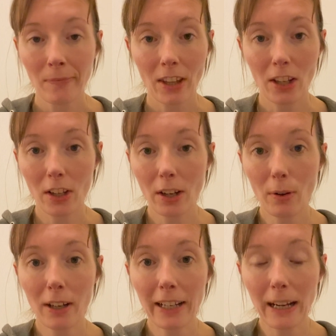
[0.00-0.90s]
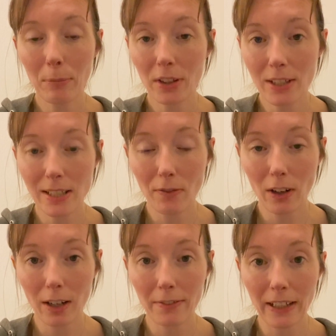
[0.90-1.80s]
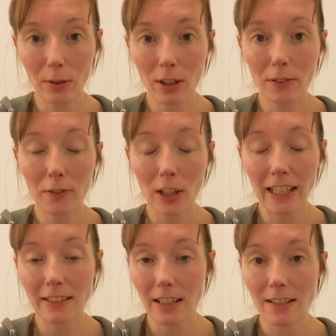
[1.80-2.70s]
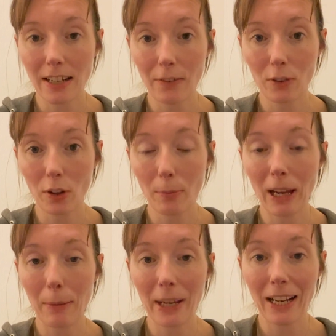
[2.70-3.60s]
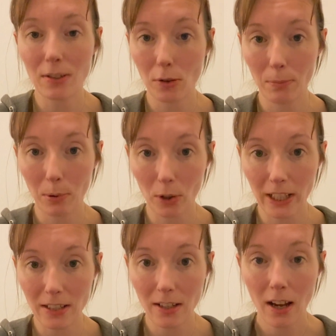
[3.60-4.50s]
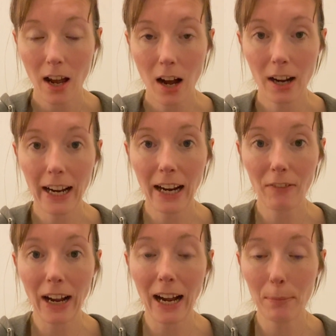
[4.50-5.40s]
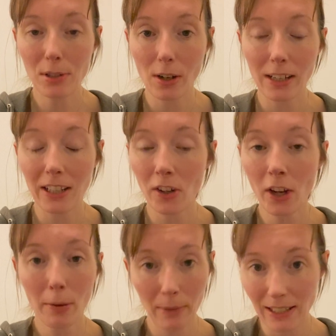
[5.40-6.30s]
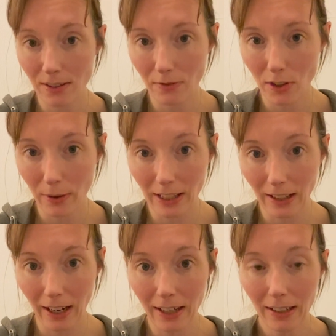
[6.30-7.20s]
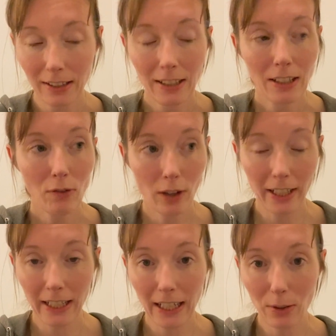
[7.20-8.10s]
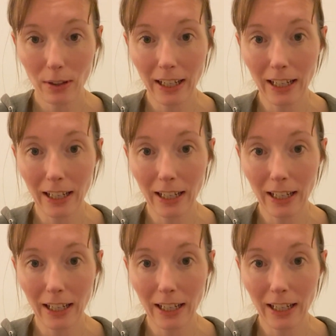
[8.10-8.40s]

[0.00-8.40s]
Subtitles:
you know, I am 35 now and I fully intend to have another baby at some point. I have absolutely no means of doing that right now.